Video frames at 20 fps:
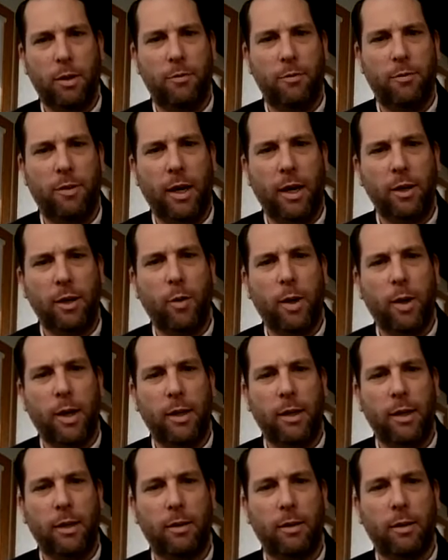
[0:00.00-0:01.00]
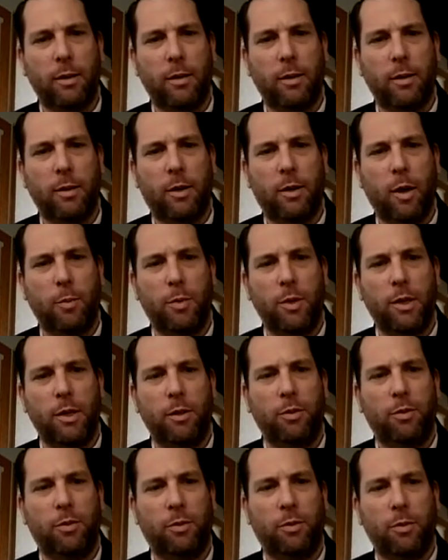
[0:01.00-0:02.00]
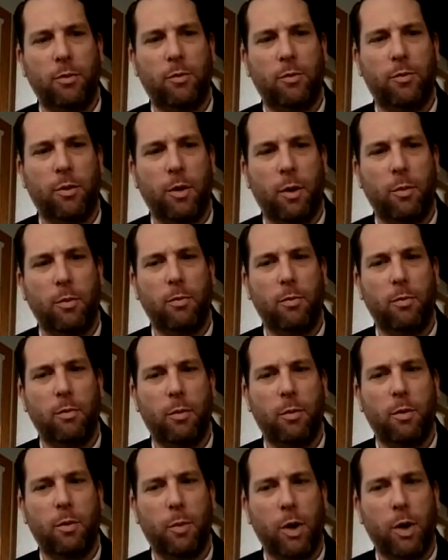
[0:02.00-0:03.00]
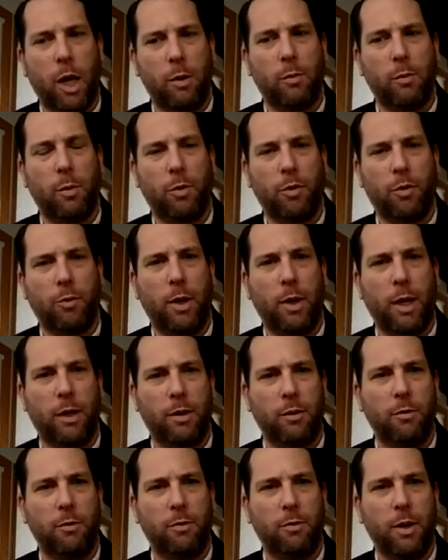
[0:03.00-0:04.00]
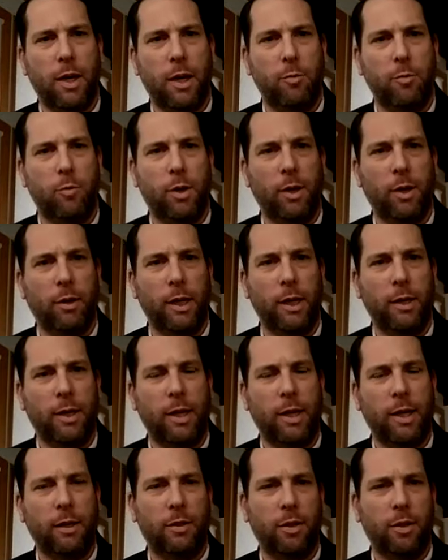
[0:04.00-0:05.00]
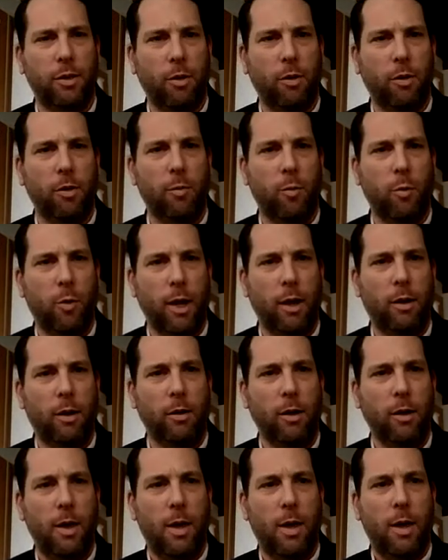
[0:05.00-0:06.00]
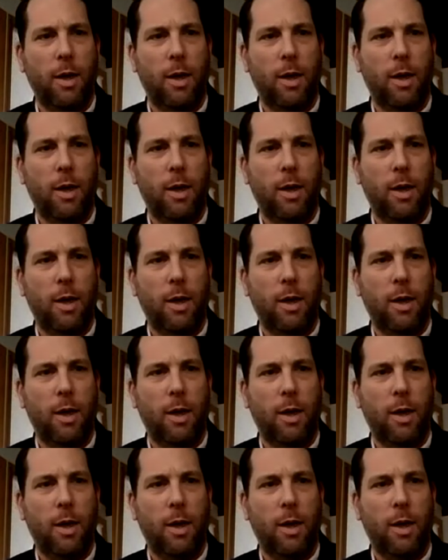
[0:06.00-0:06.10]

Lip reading: evaluating companies from the bottom-up perspective and really getting to know them well